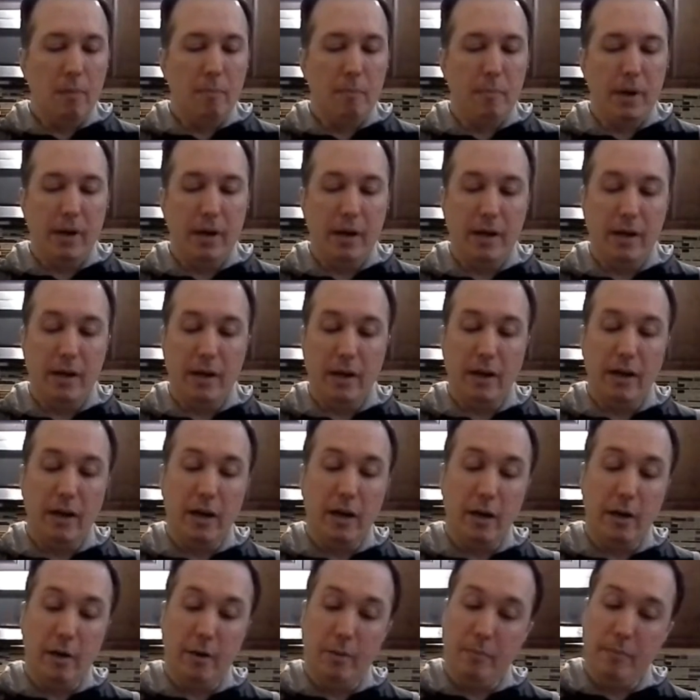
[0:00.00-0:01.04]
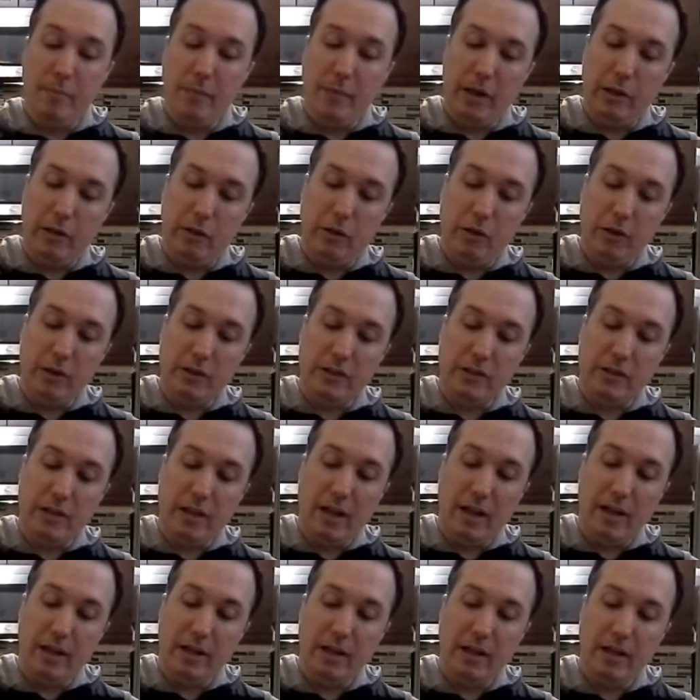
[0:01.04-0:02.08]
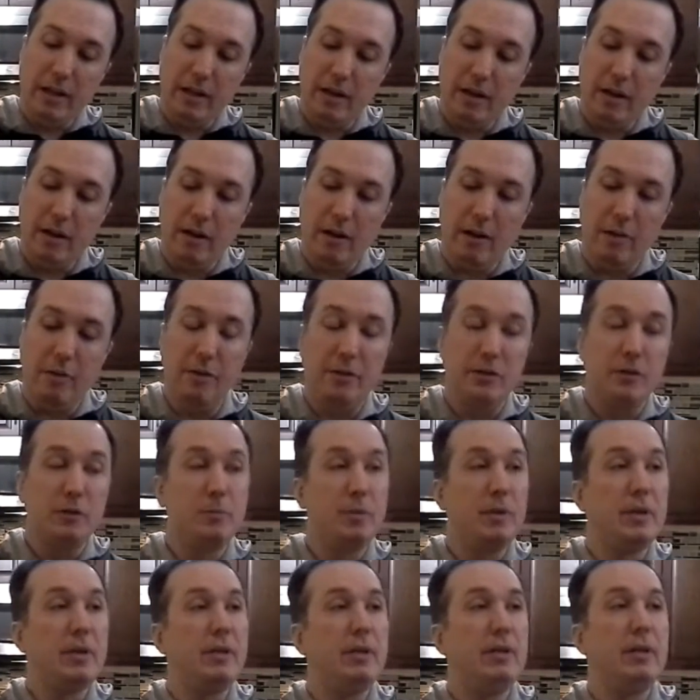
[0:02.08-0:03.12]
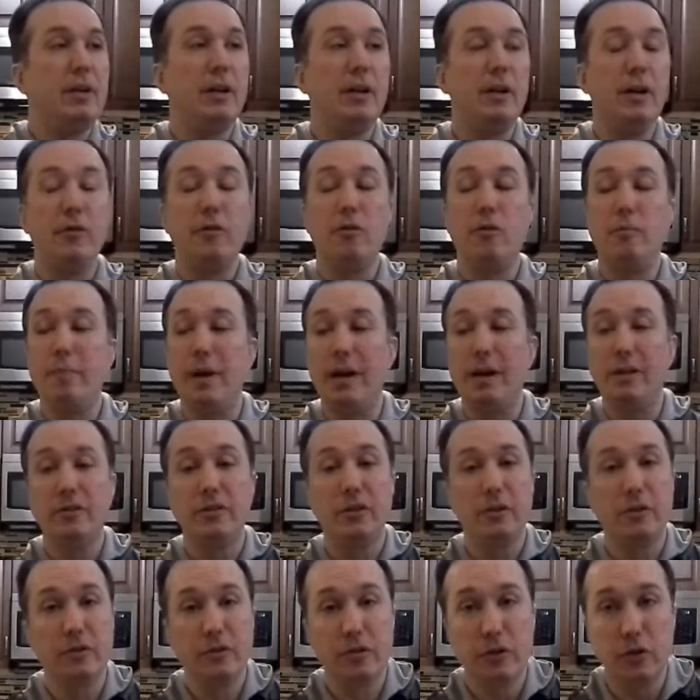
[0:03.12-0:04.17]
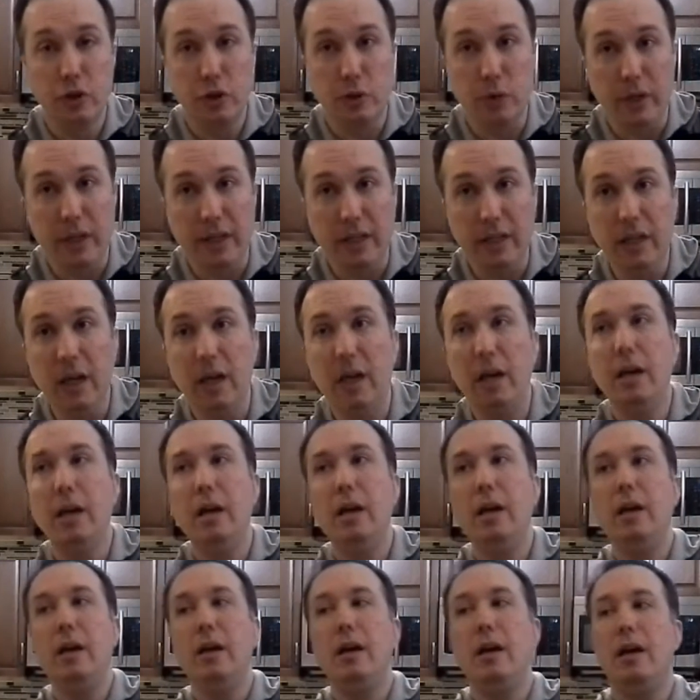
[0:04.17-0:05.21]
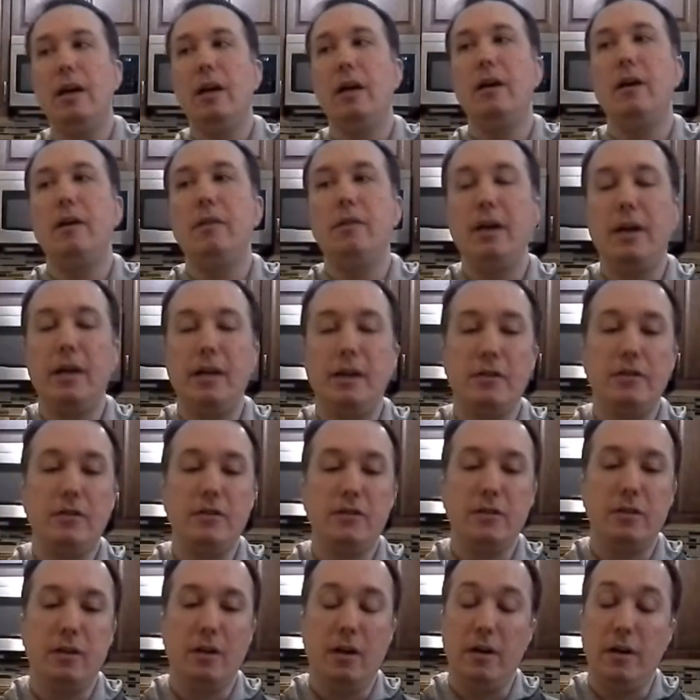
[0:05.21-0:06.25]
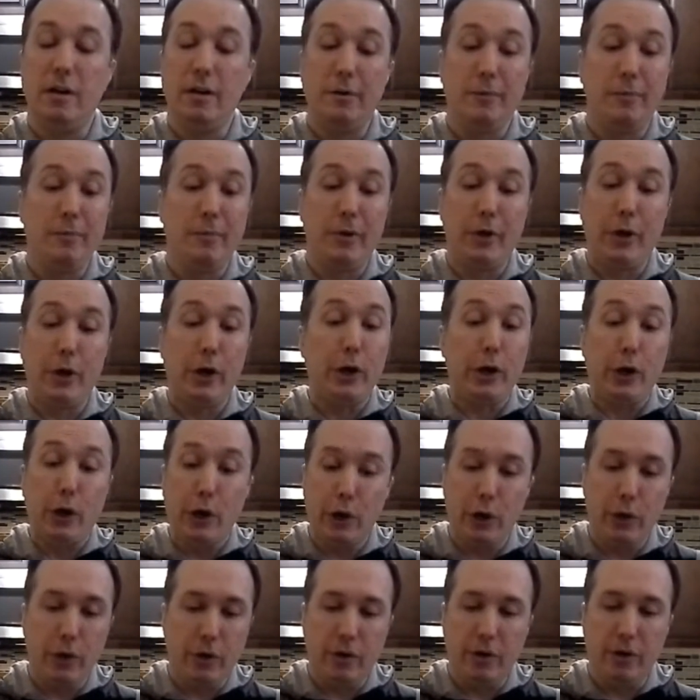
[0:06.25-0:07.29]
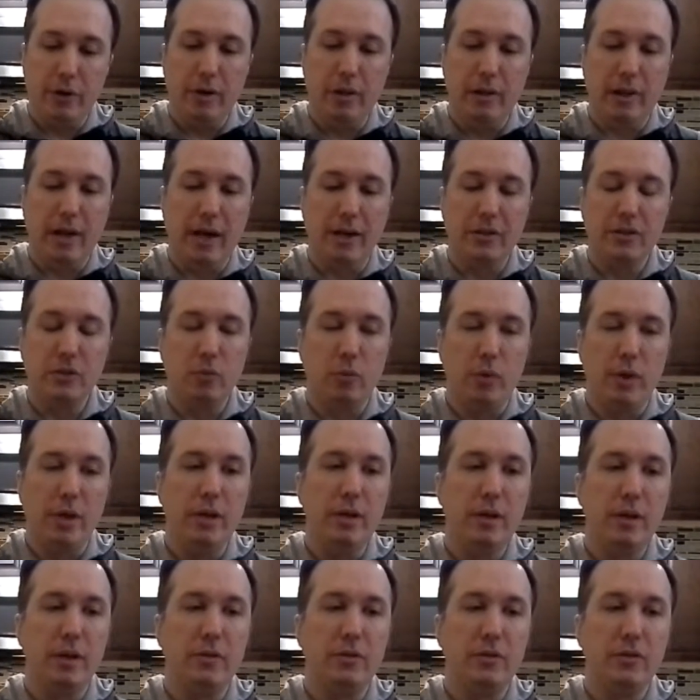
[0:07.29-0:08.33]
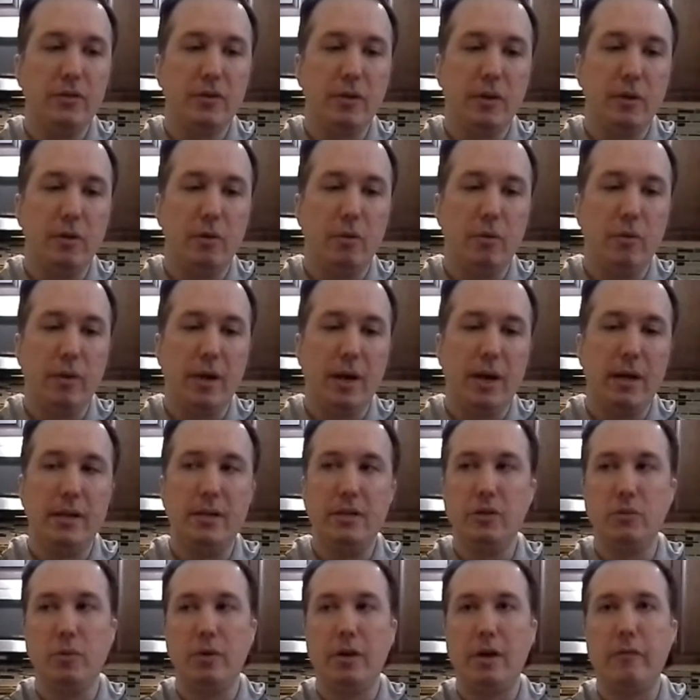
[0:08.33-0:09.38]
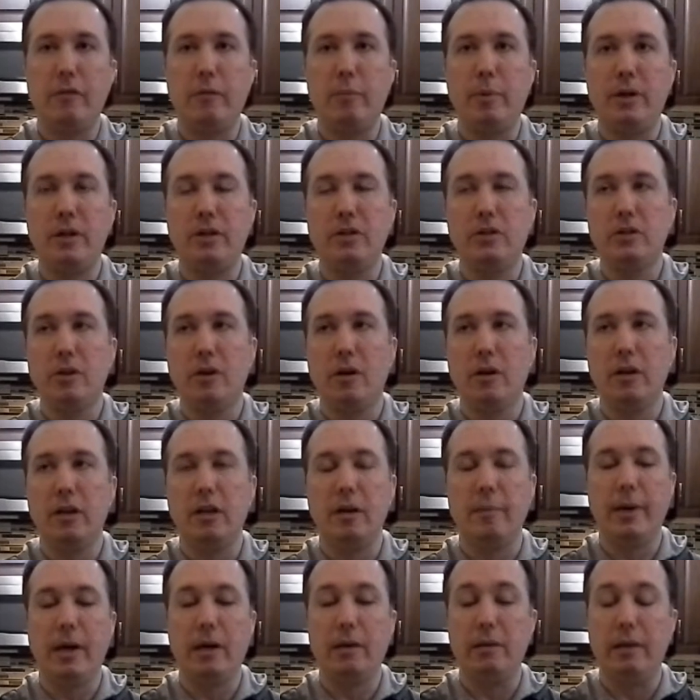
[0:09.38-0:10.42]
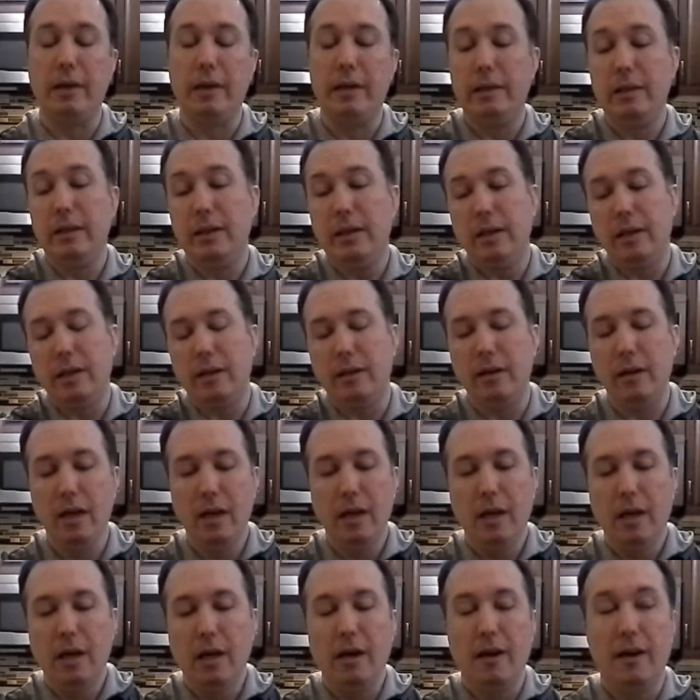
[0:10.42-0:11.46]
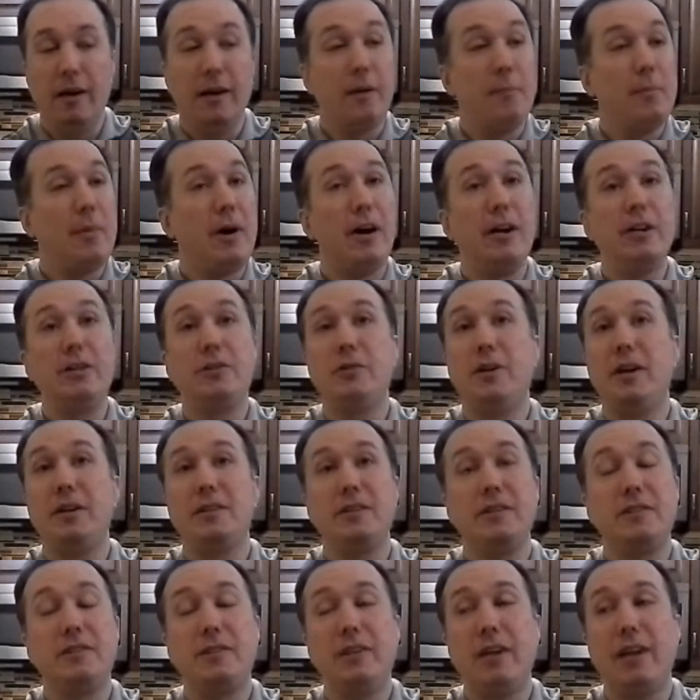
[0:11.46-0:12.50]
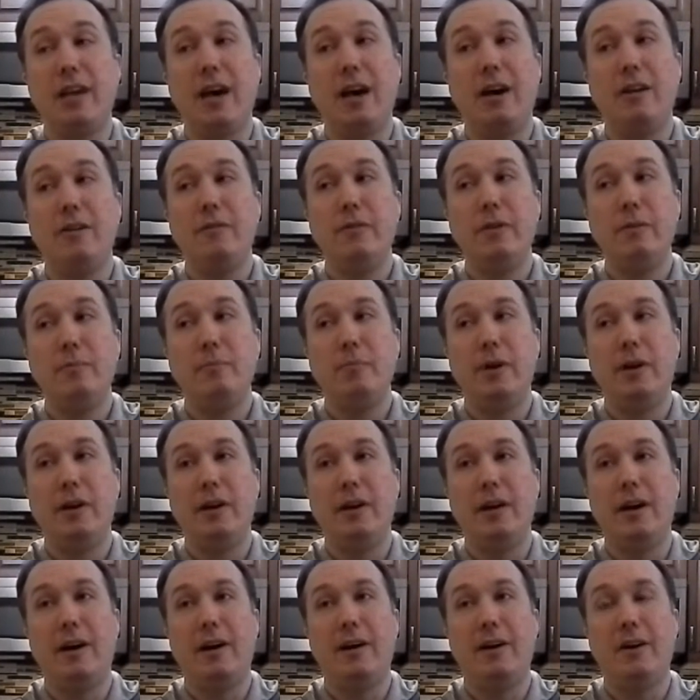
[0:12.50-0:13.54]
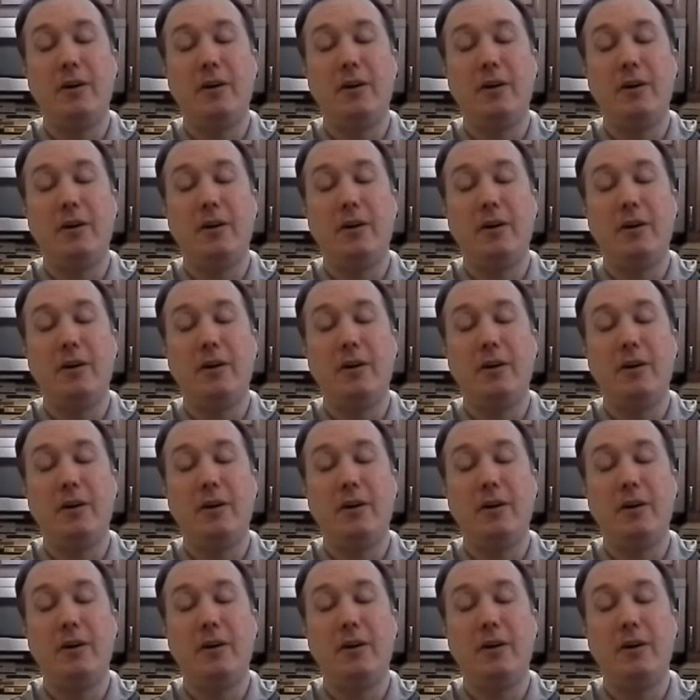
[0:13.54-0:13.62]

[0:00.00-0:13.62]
But it looks like there's been another massive shooting that it's occurred last week, and so that is what everybody's talking about lately. And I tried to stay out of it, but